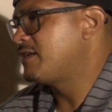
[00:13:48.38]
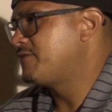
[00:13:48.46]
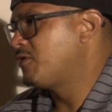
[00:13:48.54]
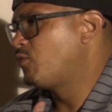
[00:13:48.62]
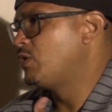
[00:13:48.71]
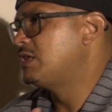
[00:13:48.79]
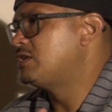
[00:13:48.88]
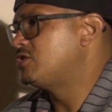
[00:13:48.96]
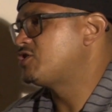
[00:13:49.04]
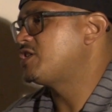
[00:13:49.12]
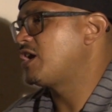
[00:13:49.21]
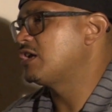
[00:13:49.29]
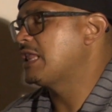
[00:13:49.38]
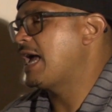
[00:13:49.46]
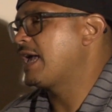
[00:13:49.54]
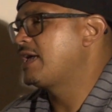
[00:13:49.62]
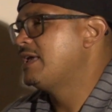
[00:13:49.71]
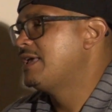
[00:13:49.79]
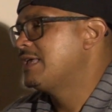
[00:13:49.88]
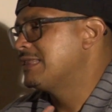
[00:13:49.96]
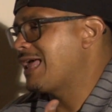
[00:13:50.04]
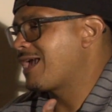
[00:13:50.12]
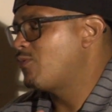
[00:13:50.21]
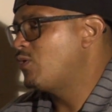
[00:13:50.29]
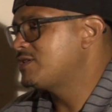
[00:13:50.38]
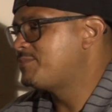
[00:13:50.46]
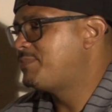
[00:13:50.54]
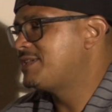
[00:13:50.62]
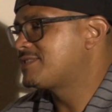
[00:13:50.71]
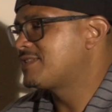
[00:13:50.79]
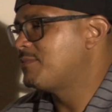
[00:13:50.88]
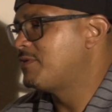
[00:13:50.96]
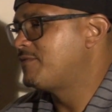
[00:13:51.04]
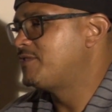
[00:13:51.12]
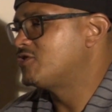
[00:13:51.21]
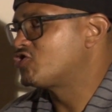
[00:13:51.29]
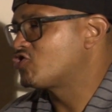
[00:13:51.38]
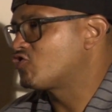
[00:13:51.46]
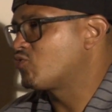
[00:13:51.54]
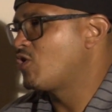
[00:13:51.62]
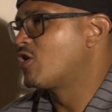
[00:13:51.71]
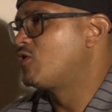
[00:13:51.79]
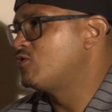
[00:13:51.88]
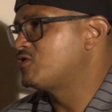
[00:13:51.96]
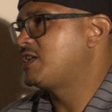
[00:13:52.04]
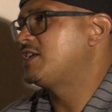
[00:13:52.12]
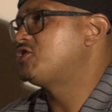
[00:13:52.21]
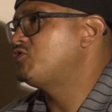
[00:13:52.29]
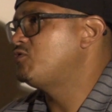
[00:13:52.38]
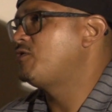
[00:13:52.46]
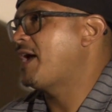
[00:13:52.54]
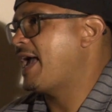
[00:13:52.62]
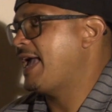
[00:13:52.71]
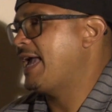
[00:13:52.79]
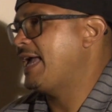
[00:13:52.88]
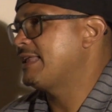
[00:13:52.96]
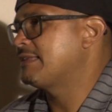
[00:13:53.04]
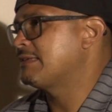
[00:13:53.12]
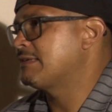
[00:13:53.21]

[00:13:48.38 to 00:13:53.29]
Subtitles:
it, if you're willing to share, like what's been some of the struggles that you've had